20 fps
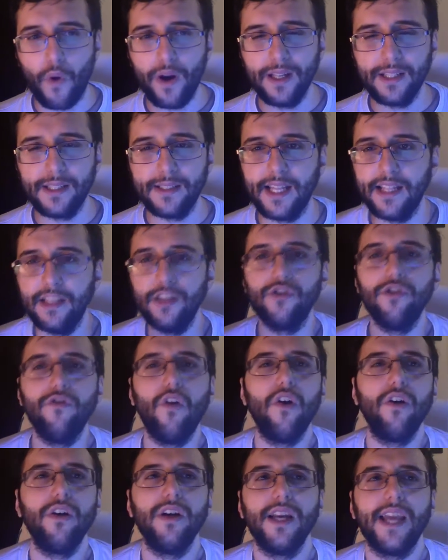it, then he's no
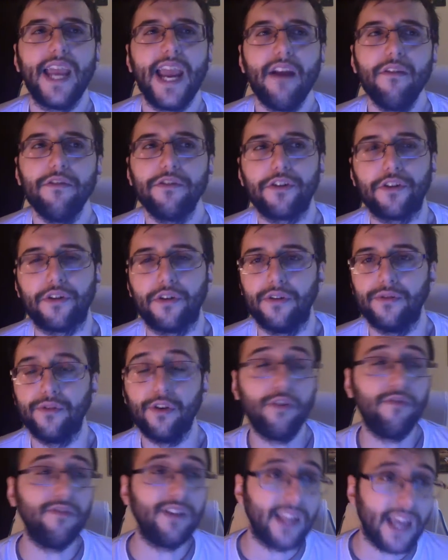longer the character.
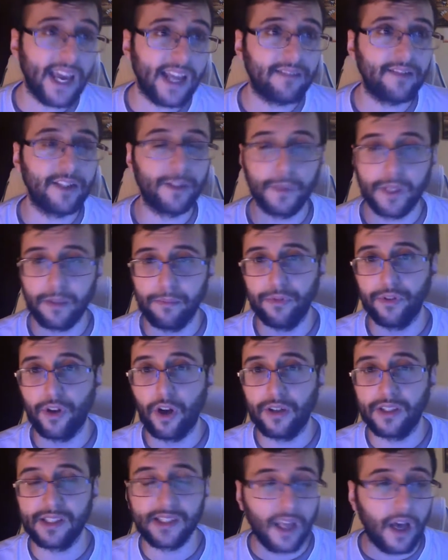Not only that, let's be completely
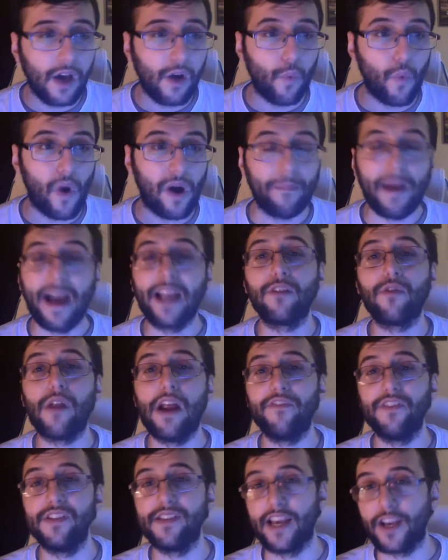honest, while
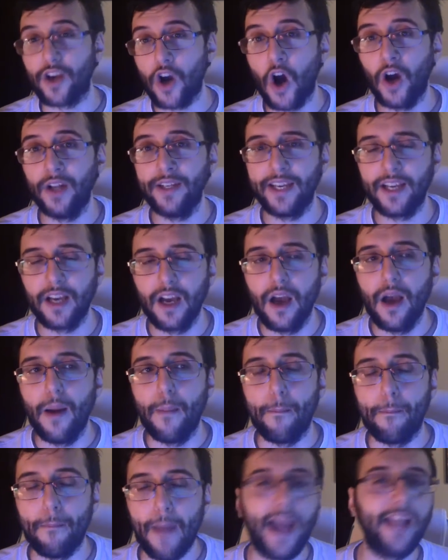Minecraft is iconic,
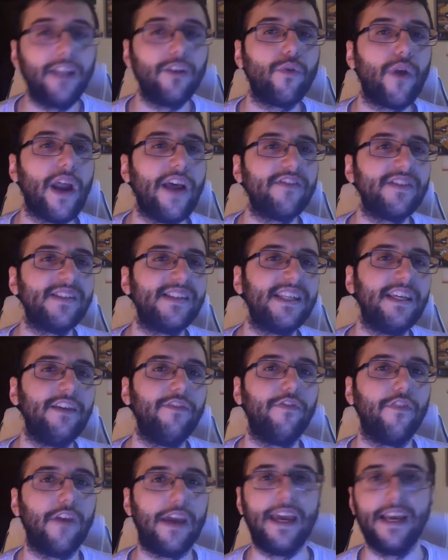Minecraft
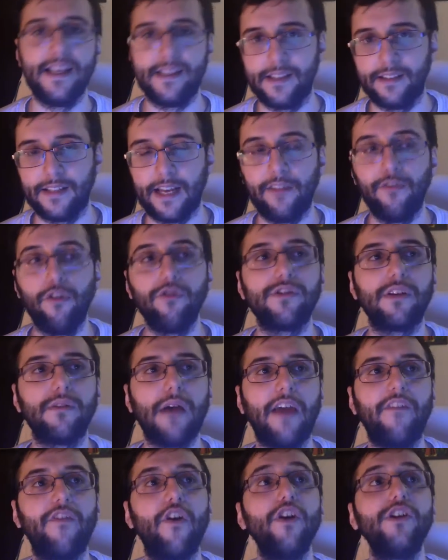Steve isn't.
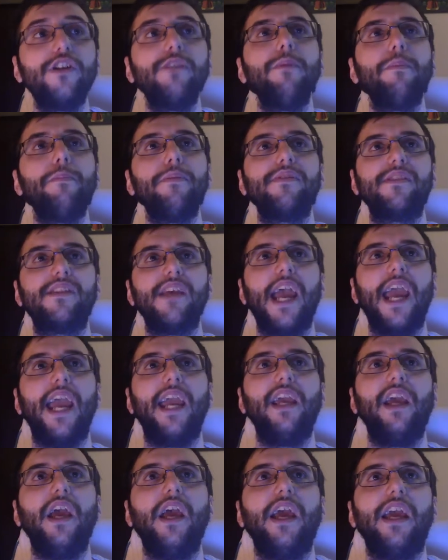I've heard some people
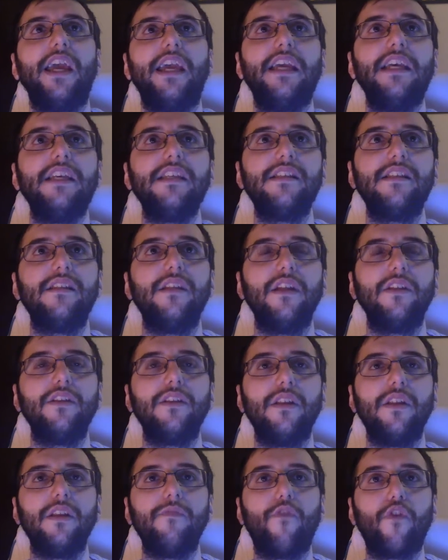say he's
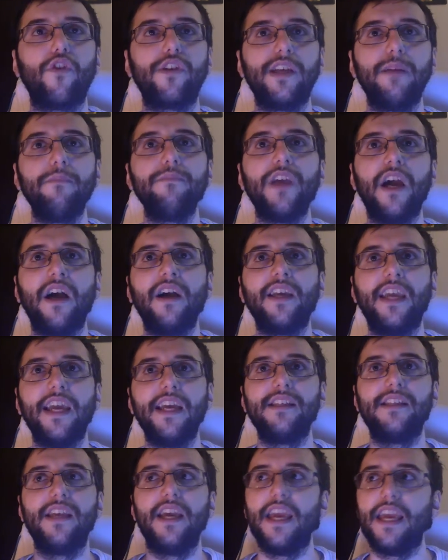for some young
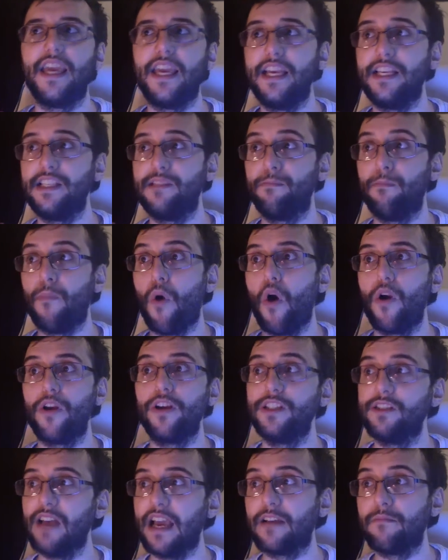kids, he's
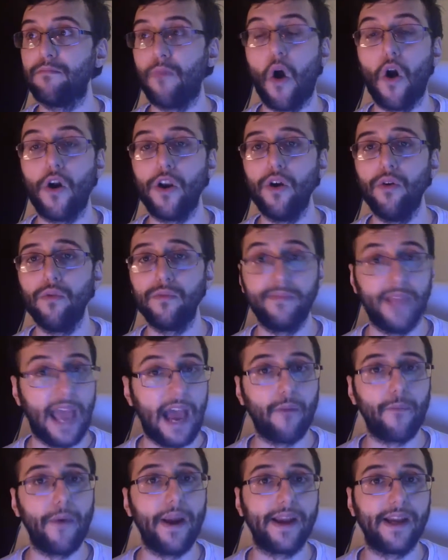like Mario,
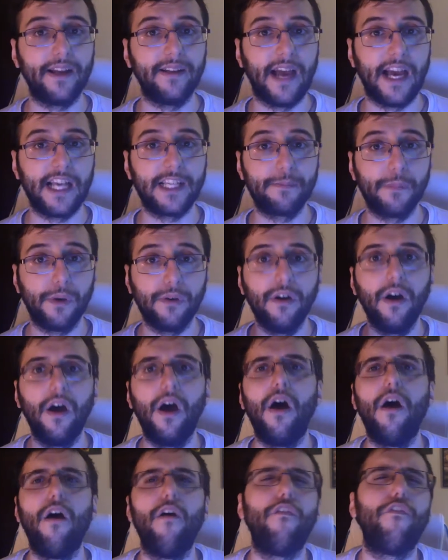that recognizable.
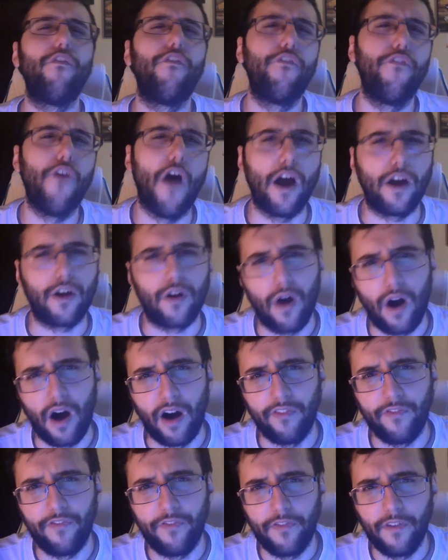Fuck
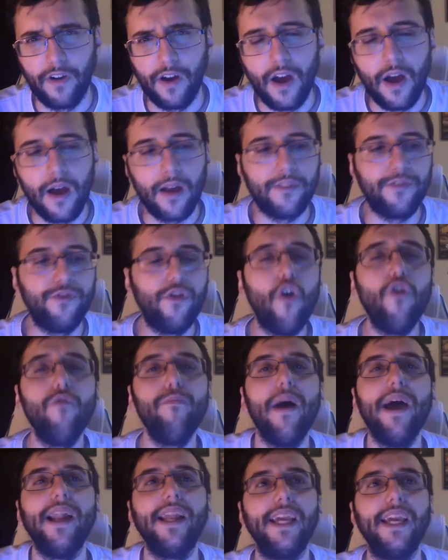off.
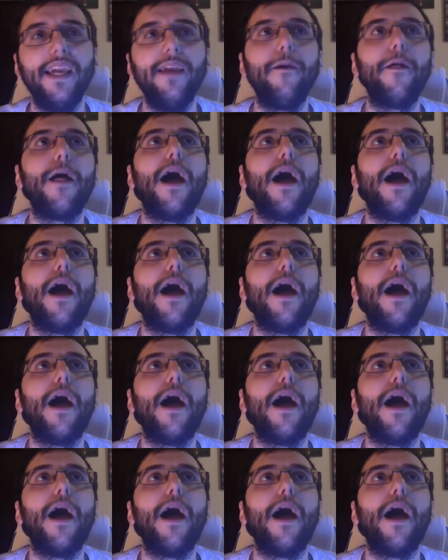Nobody,